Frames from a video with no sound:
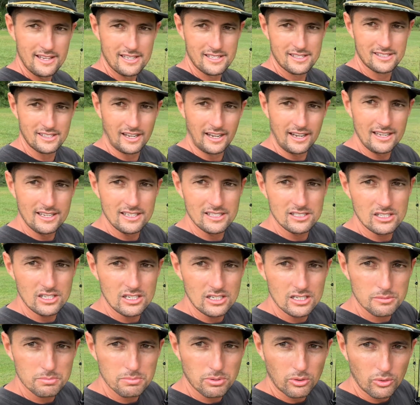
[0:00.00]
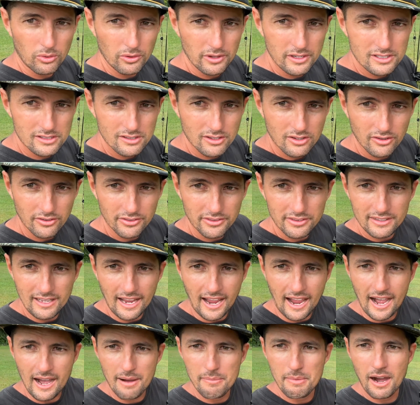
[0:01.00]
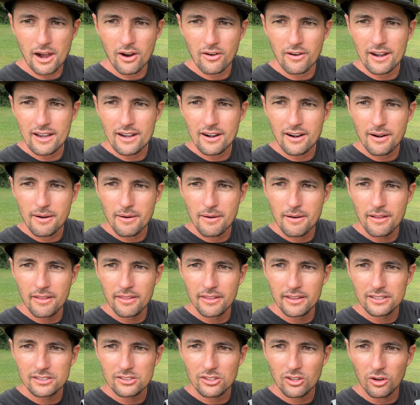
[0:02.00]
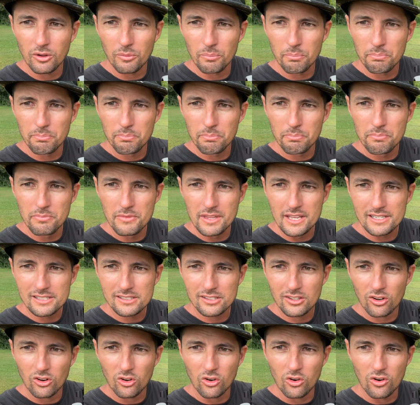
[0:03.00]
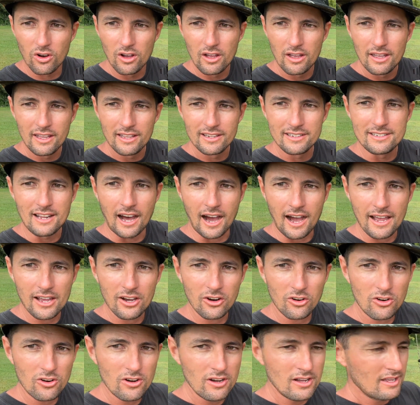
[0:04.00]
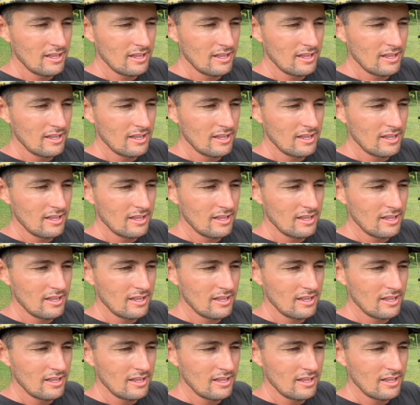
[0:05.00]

sight is you just pull this little tab out right here, this little dial,